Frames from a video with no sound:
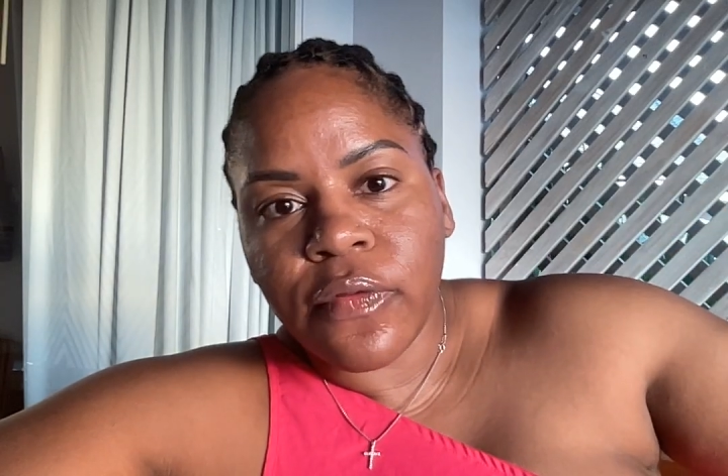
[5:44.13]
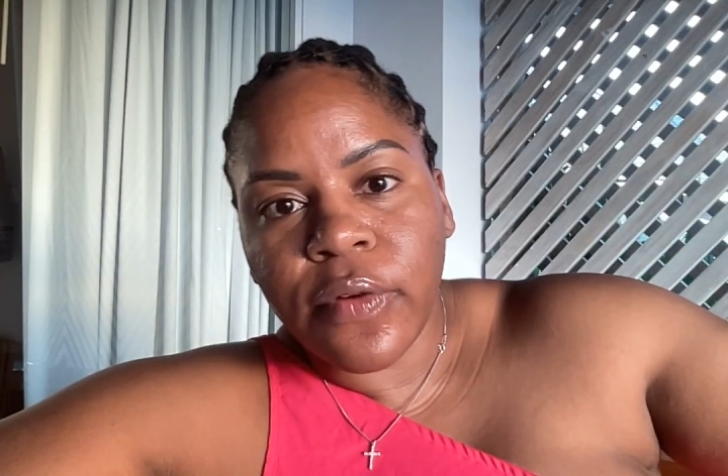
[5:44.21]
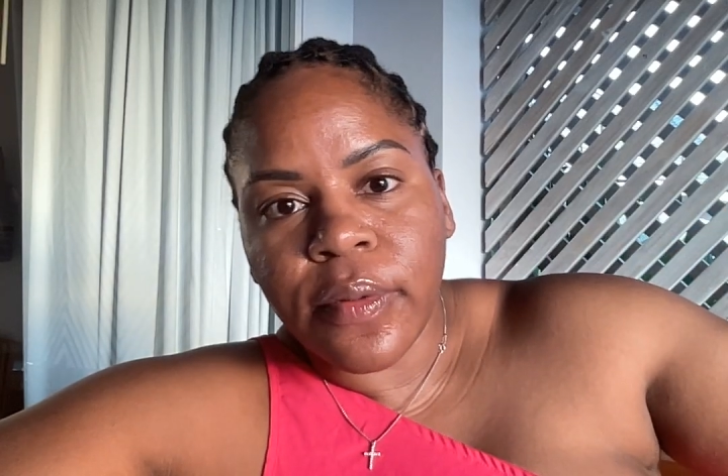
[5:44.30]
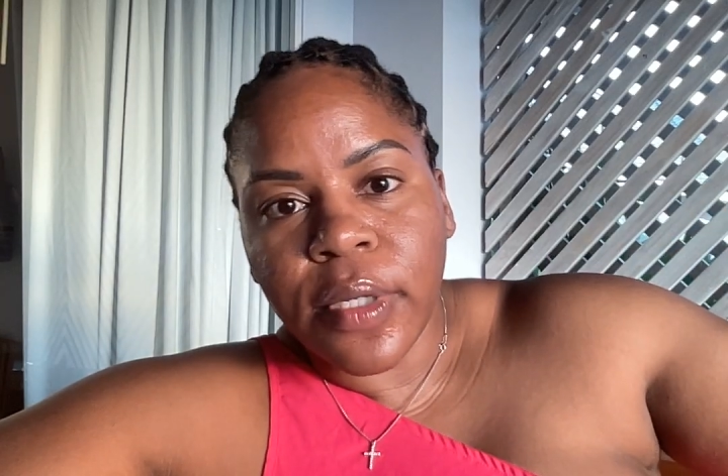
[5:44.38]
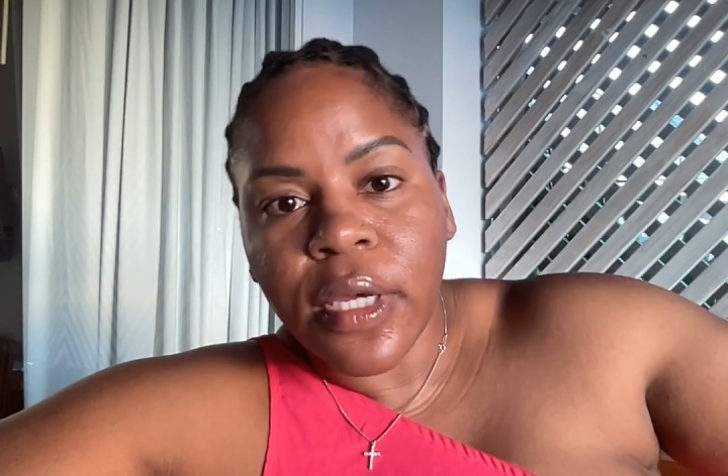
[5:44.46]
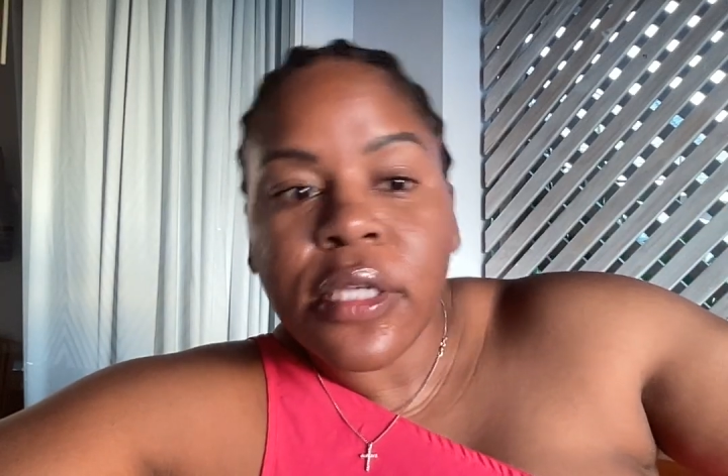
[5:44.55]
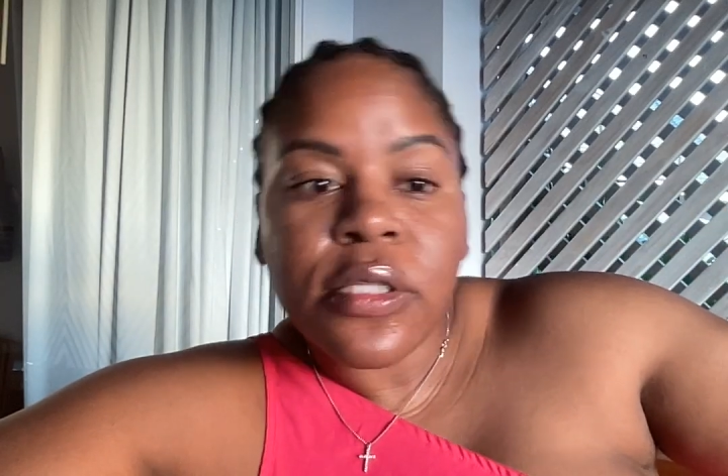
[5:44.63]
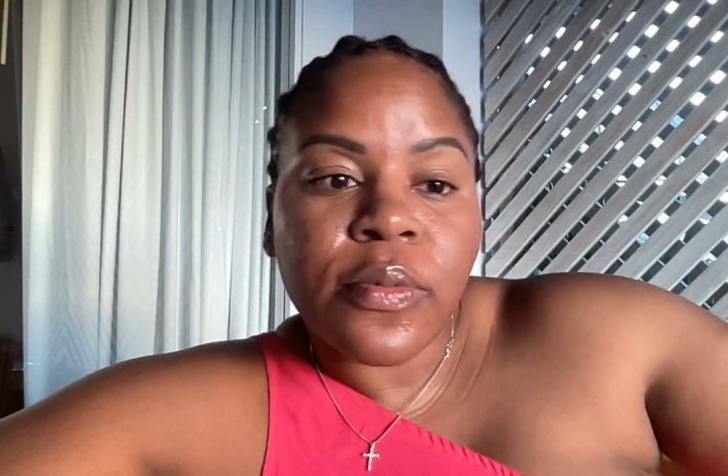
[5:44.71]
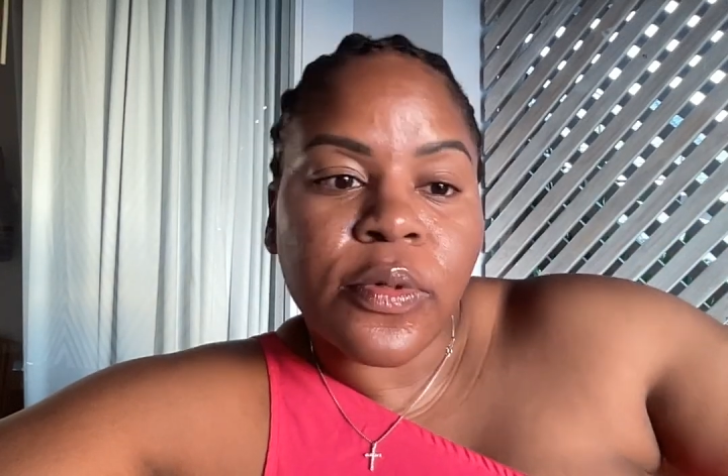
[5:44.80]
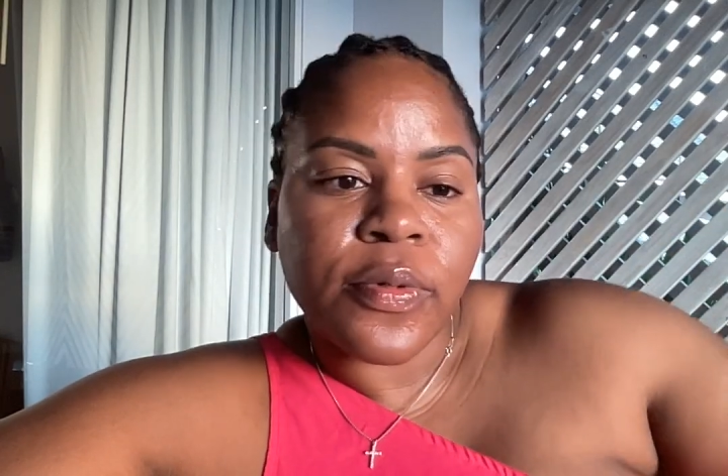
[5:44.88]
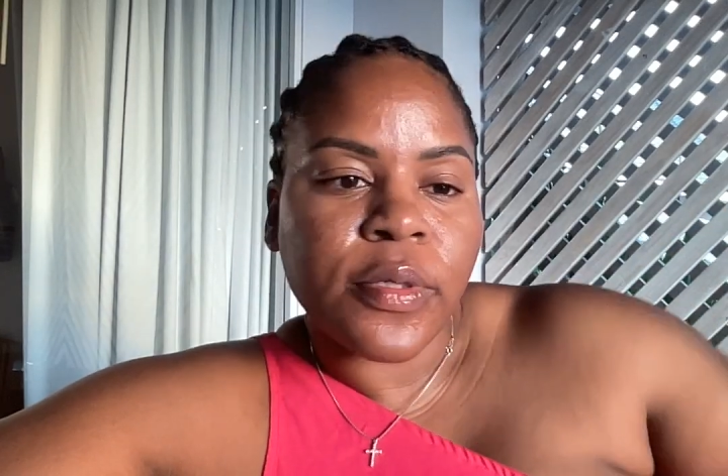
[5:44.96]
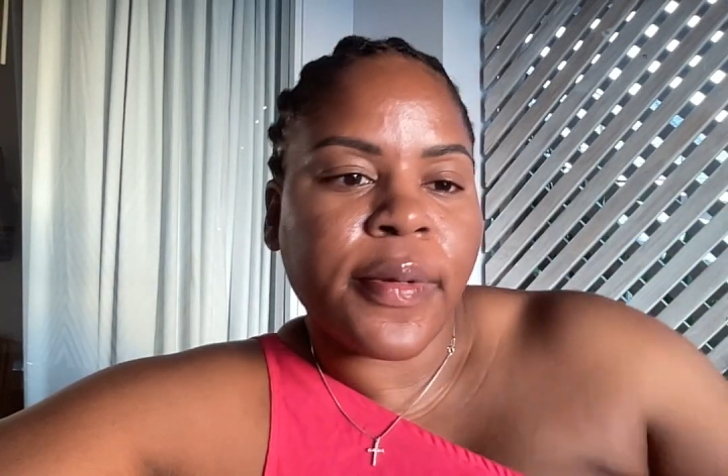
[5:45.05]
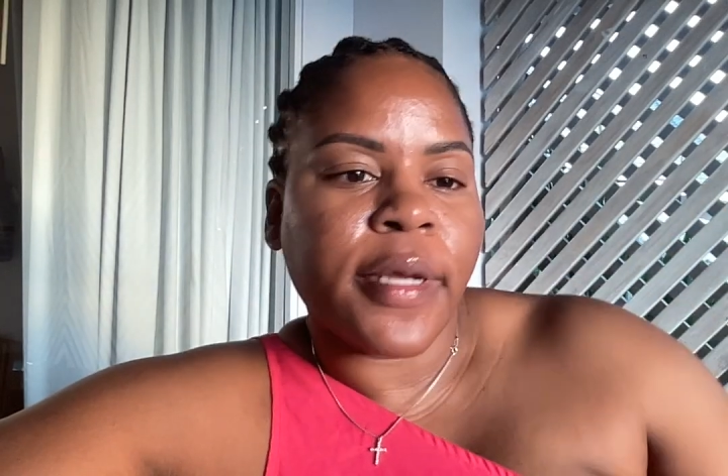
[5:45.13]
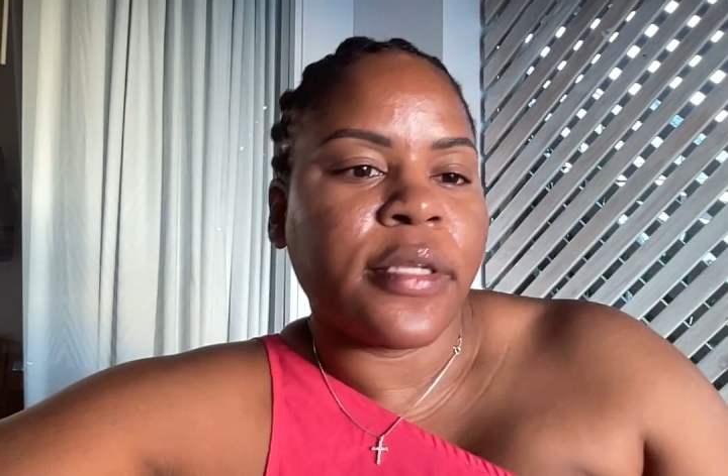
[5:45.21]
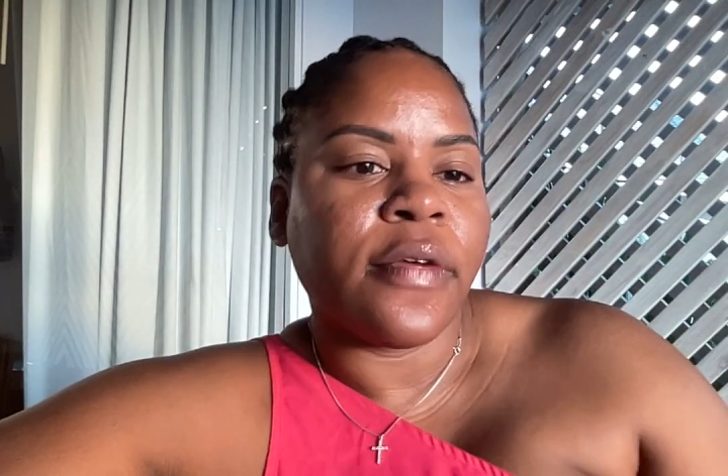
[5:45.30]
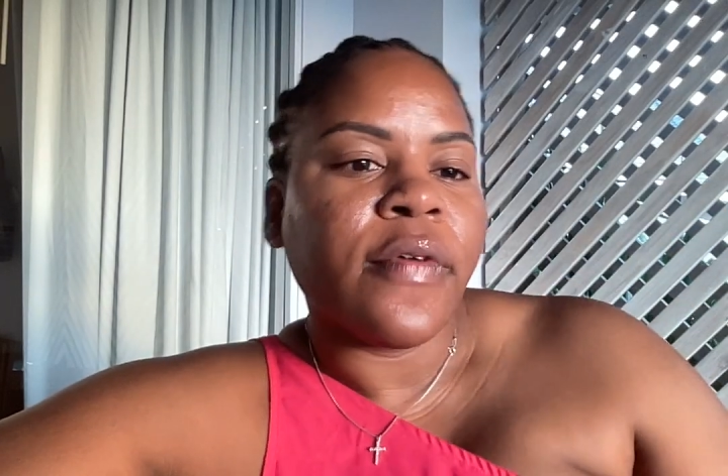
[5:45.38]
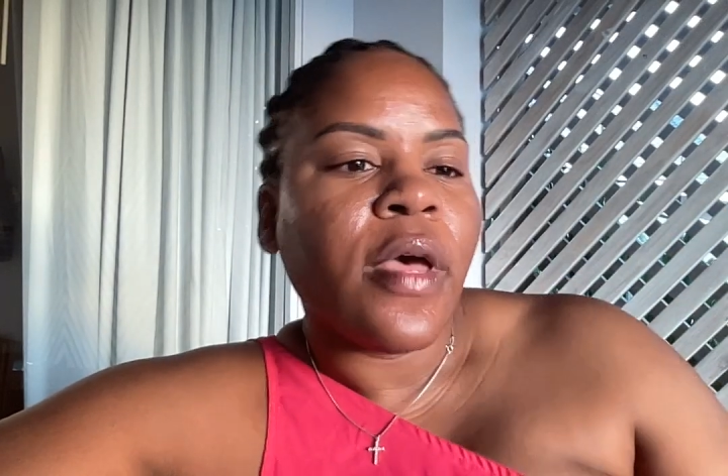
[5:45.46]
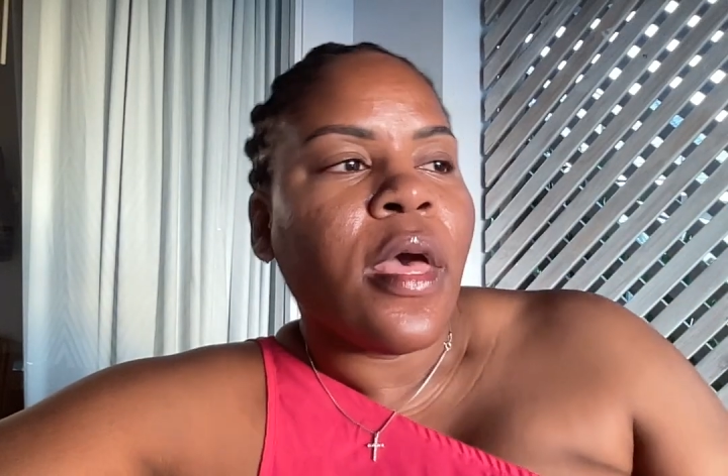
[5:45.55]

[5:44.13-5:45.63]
from the customer perspective.